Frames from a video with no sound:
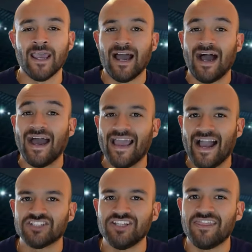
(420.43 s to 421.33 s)
I
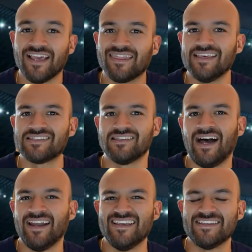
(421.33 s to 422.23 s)
actually think this
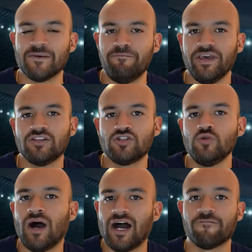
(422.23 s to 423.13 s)
line is a bit too
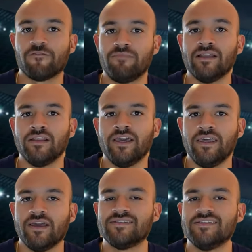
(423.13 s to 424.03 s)
high for my
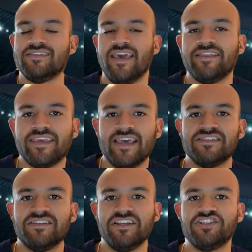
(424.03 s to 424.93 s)
liking to take the Kansas
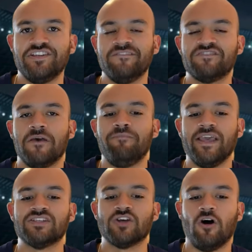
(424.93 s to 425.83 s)
City Chiefs
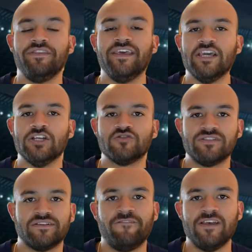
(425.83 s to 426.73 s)
based on the injuries
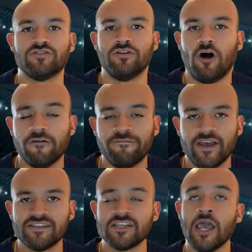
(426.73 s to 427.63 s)
that they face on
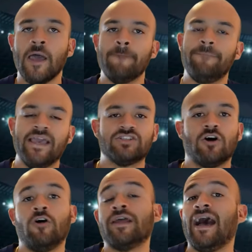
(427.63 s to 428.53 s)
offense, based
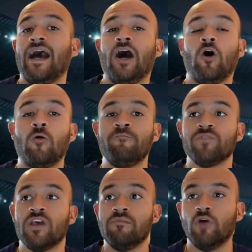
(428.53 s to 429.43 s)
on how
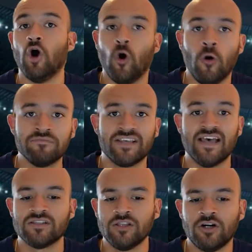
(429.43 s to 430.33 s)
Mahomes
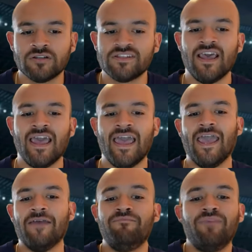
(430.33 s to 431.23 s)
has looked,
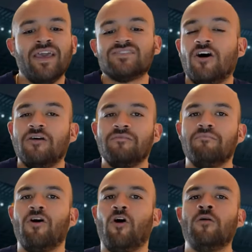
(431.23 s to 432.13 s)
and based on
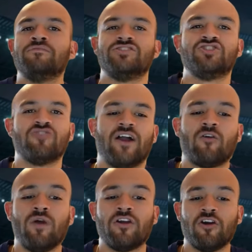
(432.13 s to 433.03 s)
Mahomes' track
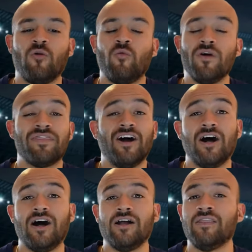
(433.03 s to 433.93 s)
record with
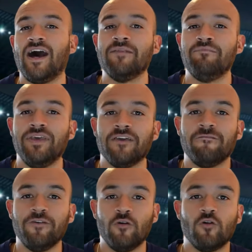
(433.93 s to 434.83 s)
a line being
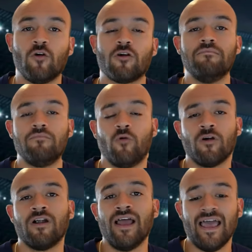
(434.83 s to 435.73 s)
field goal or
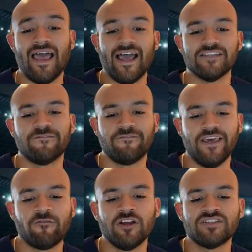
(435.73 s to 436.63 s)
more as
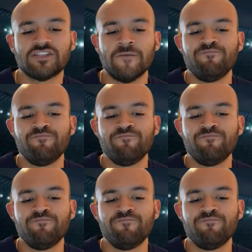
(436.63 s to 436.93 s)
favorites.